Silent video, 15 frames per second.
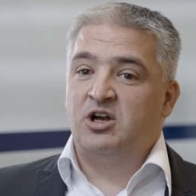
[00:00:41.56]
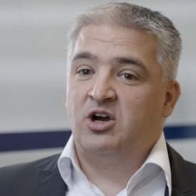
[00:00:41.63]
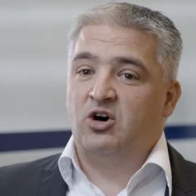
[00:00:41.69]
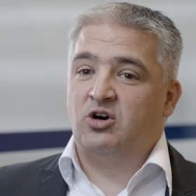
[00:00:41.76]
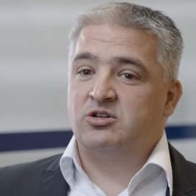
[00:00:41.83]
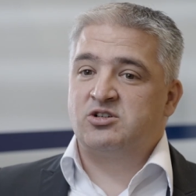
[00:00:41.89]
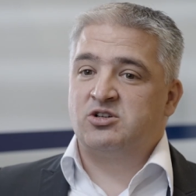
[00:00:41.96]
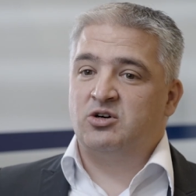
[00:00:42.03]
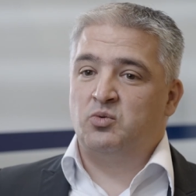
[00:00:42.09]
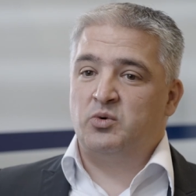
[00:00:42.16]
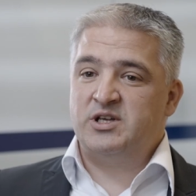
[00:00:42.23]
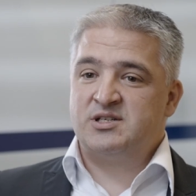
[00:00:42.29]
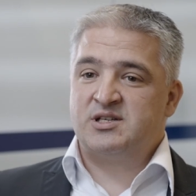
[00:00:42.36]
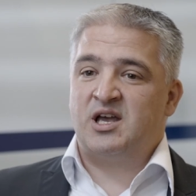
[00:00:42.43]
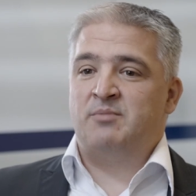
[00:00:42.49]
also
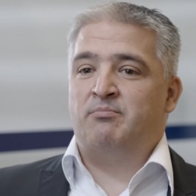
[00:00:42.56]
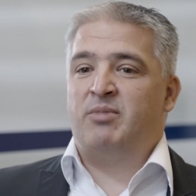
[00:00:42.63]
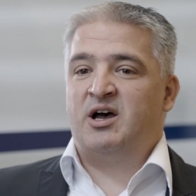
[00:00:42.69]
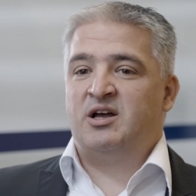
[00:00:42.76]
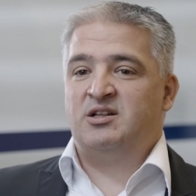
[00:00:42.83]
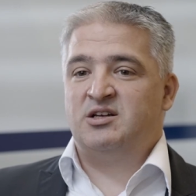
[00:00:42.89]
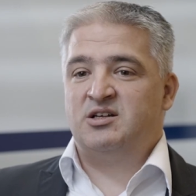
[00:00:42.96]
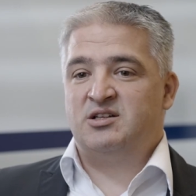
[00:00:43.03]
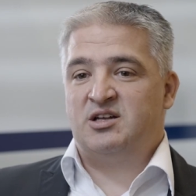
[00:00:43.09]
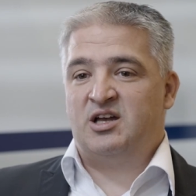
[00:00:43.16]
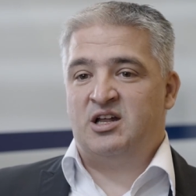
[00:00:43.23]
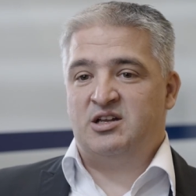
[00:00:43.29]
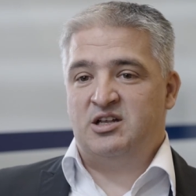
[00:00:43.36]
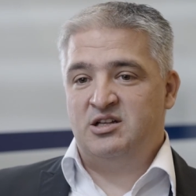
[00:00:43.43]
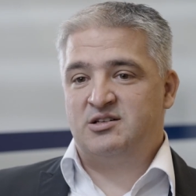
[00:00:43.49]
with embedded
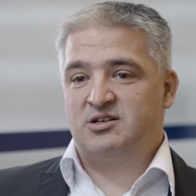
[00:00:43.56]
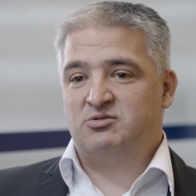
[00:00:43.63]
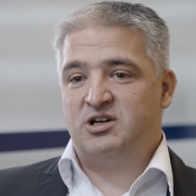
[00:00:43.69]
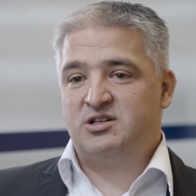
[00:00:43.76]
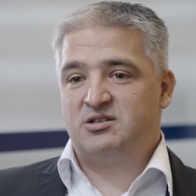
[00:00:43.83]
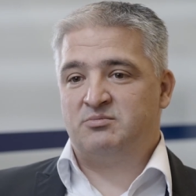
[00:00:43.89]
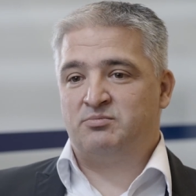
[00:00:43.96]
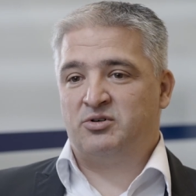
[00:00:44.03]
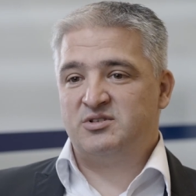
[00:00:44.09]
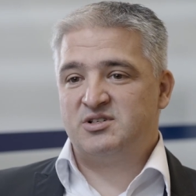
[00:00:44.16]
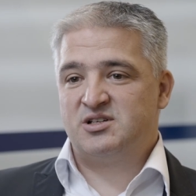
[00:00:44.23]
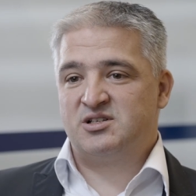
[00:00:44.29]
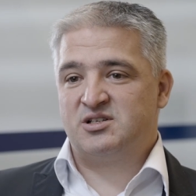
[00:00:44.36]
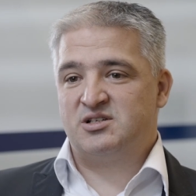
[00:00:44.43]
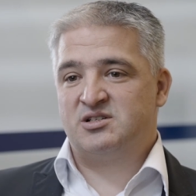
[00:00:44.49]
and integrated
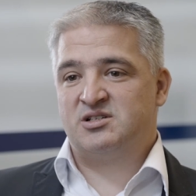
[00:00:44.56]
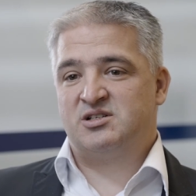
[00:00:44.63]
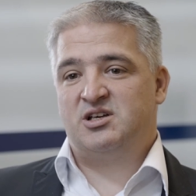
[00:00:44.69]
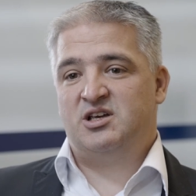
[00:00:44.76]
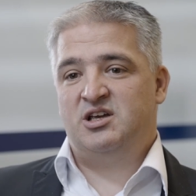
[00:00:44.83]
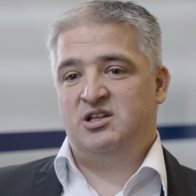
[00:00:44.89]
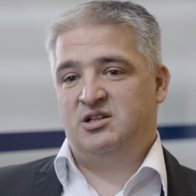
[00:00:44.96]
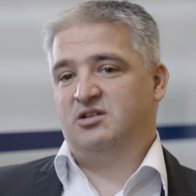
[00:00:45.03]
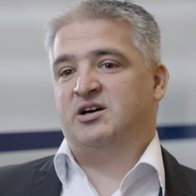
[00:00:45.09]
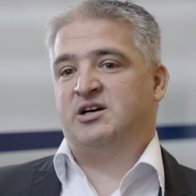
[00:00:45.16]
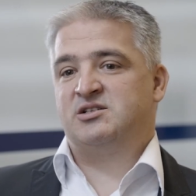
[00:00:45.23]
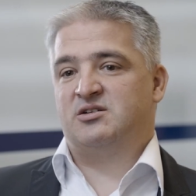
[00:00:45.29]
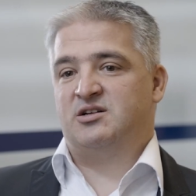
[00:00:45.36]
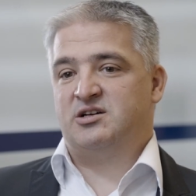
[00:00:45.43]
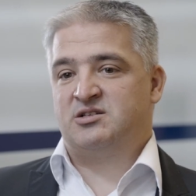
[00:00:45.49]
processes in the
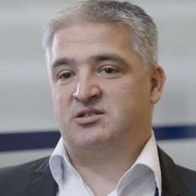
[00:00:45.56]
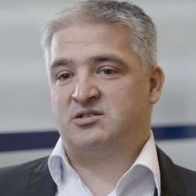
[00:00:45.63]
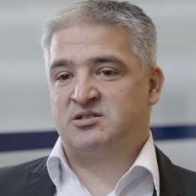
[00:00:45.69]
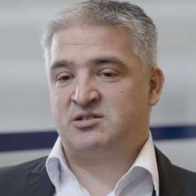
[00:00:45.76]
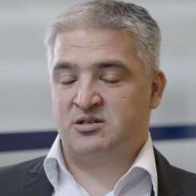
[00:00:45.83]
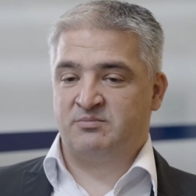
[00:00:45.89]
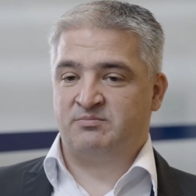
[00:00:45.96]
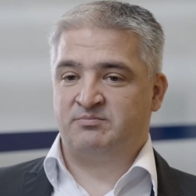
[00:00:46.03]
isolators.